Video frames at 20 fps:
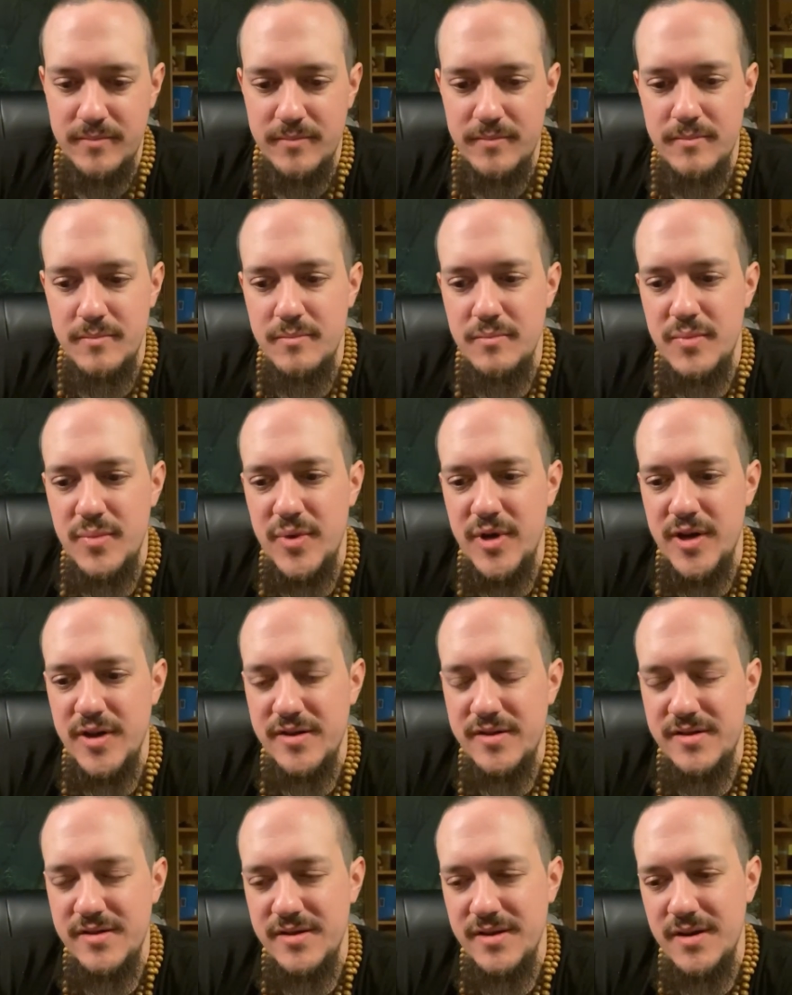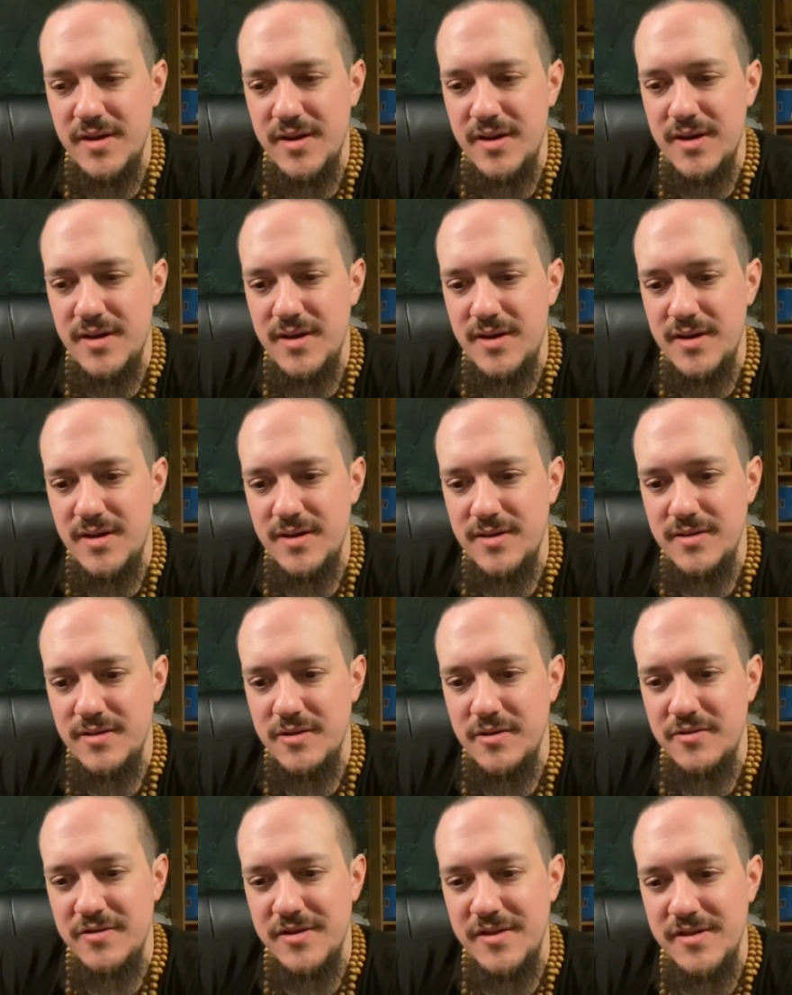But uh,
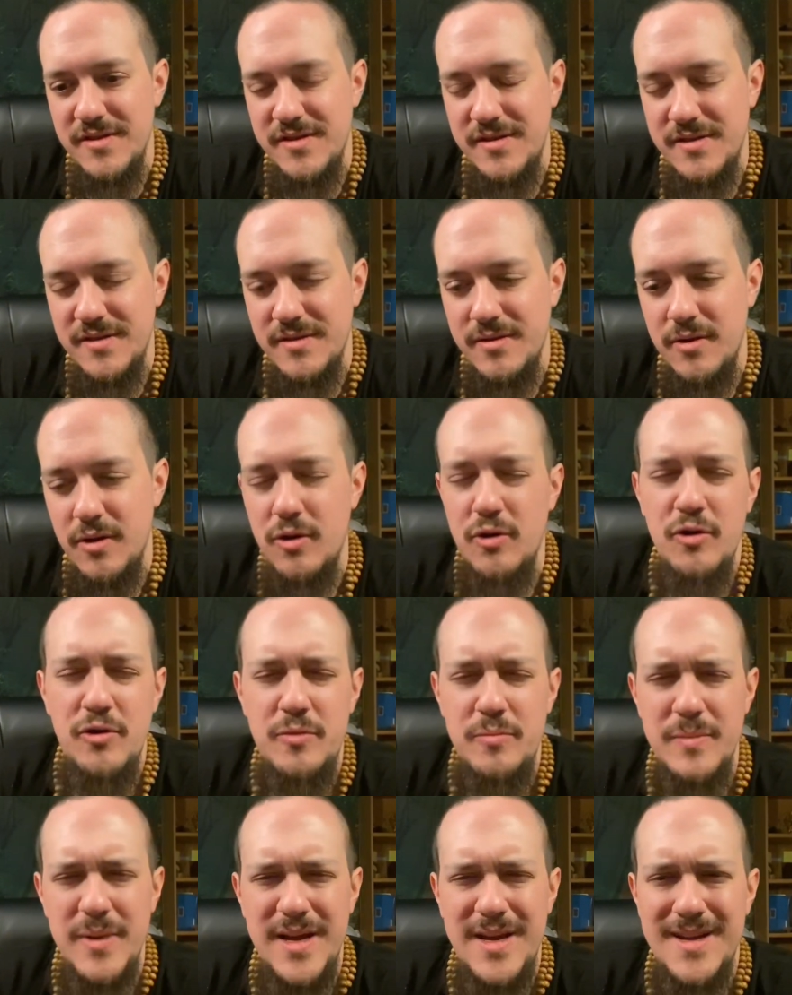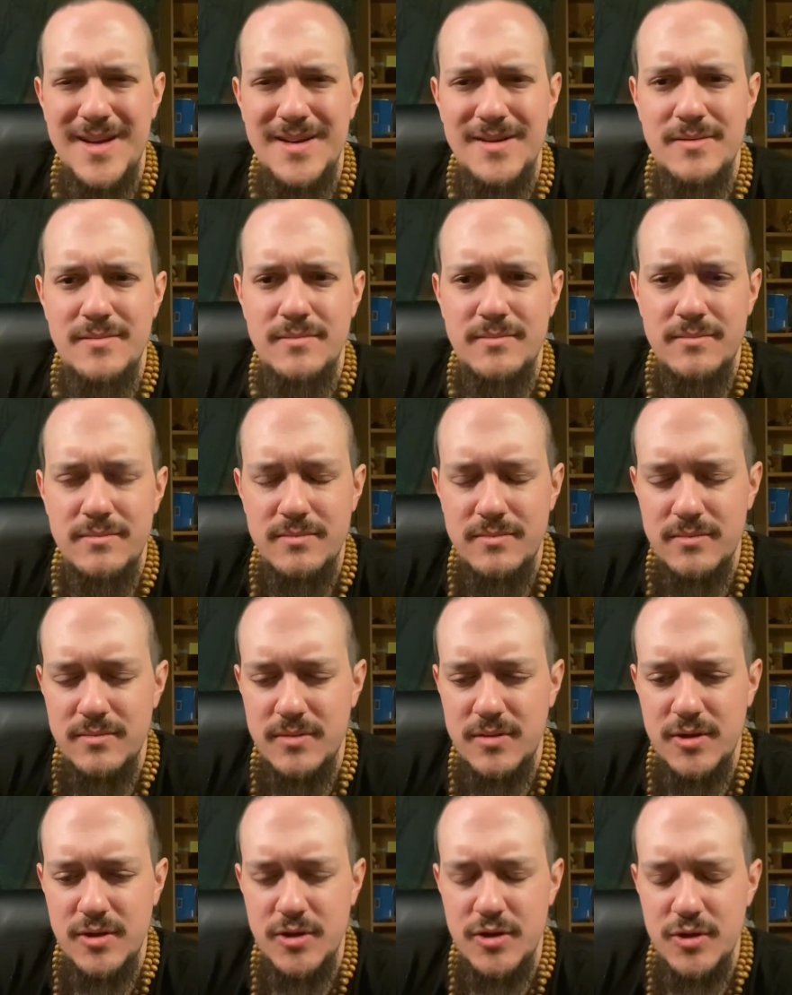there's this old man
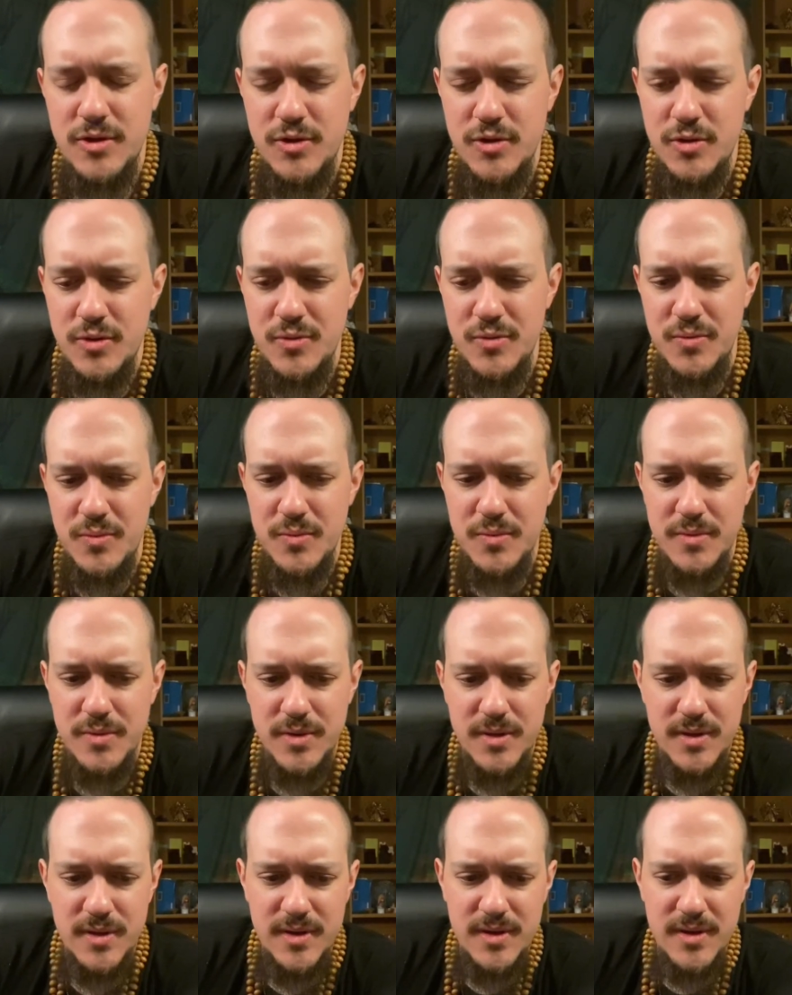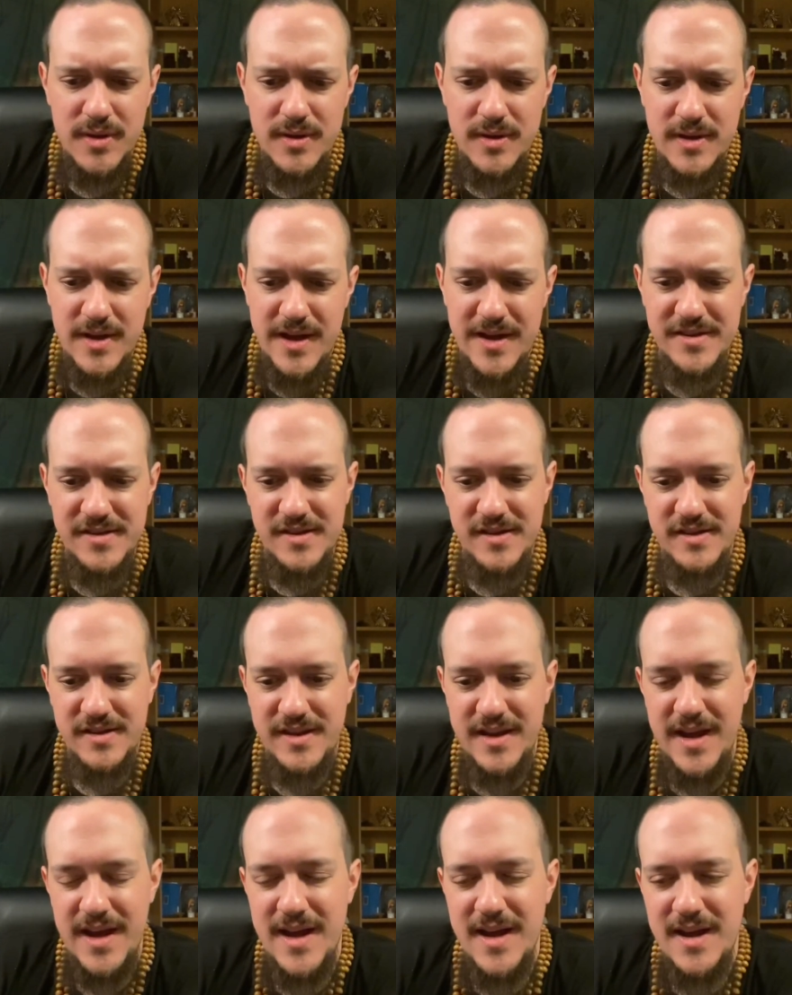who has his
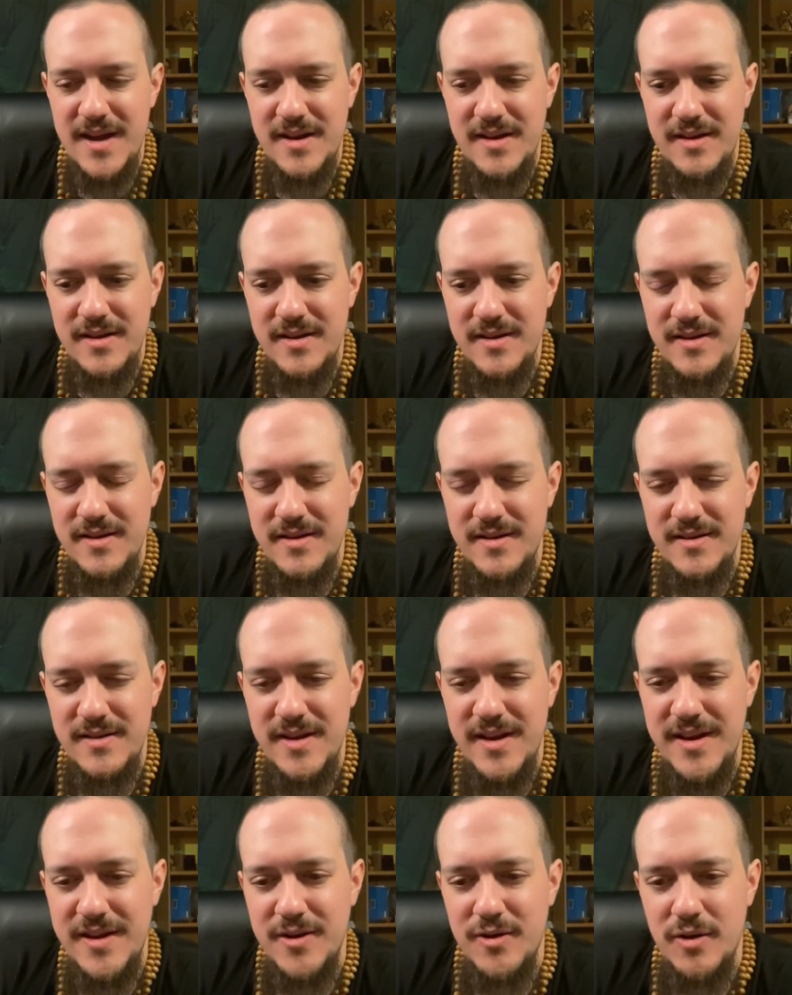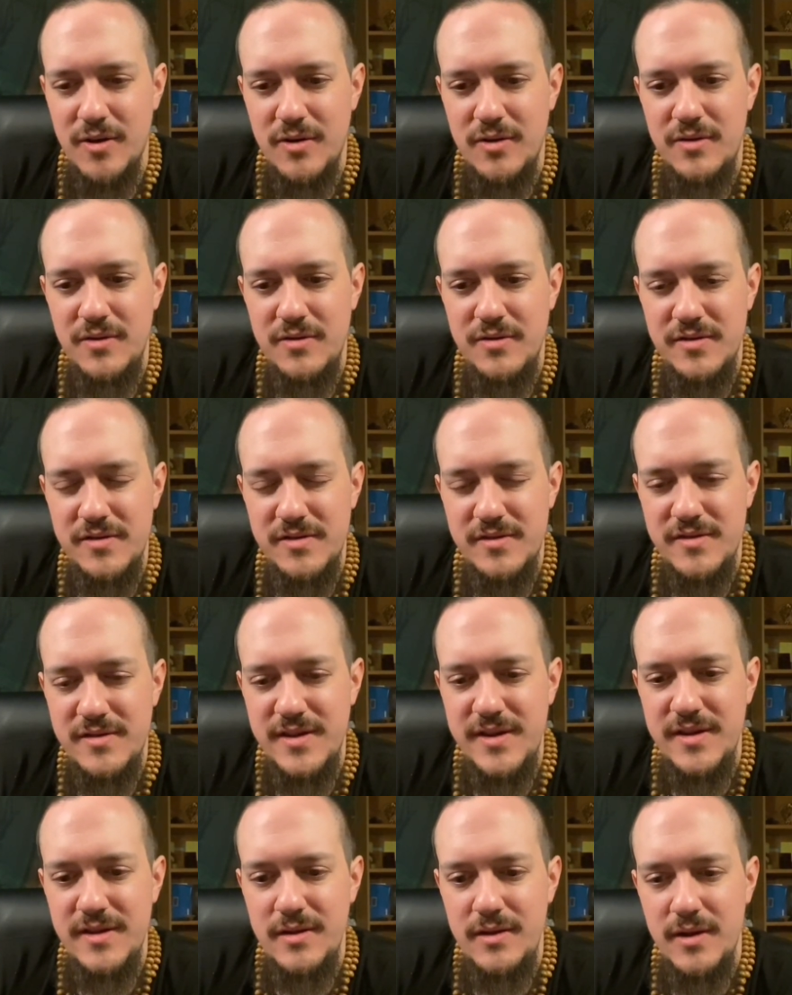cat that he calls
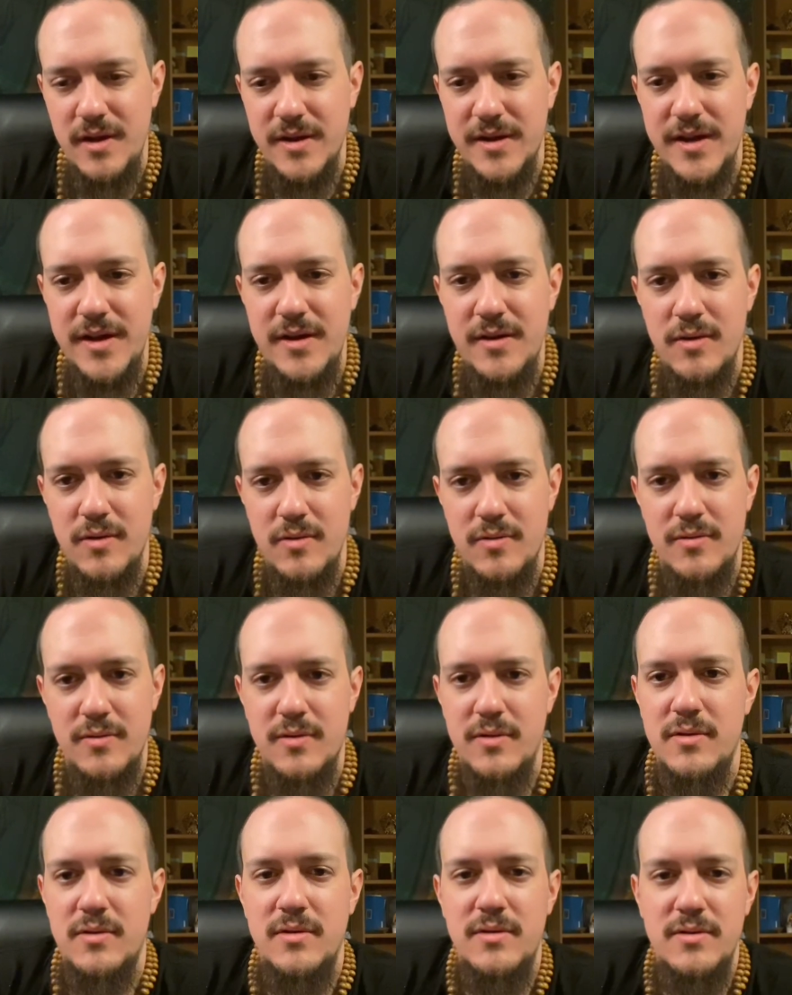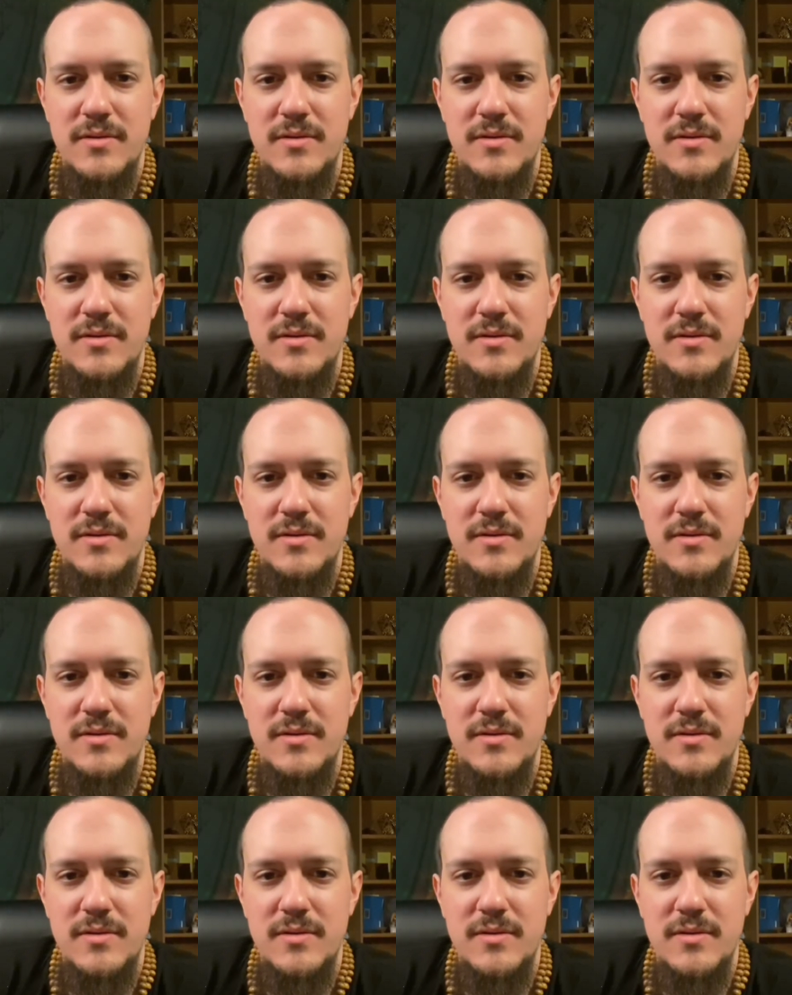the Lucky Earther.